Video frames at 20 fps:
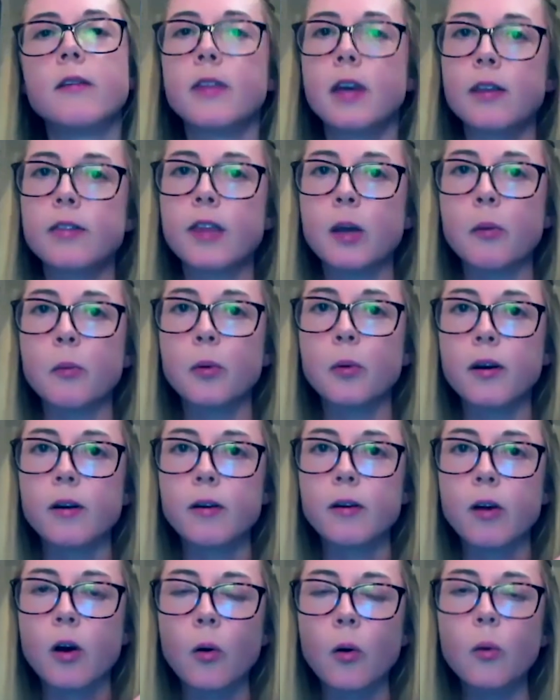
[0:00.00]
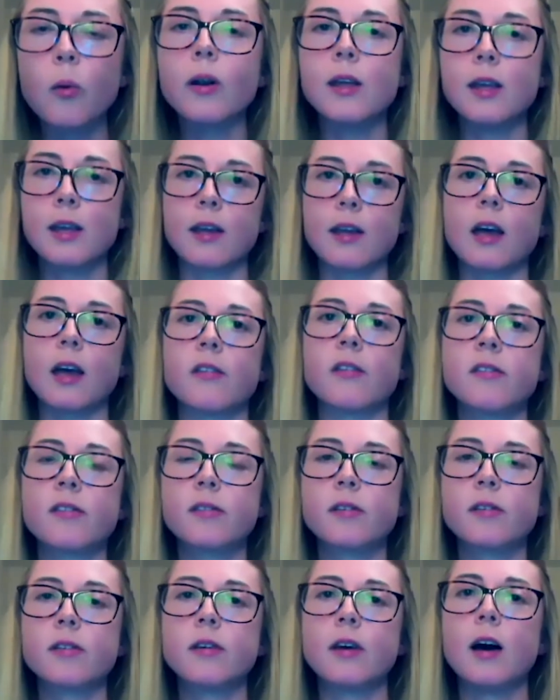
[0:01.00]
that they were wholly
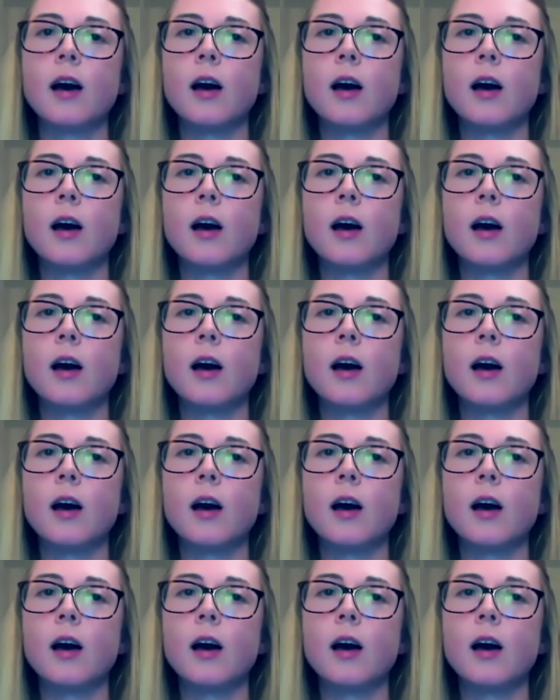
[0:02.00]
against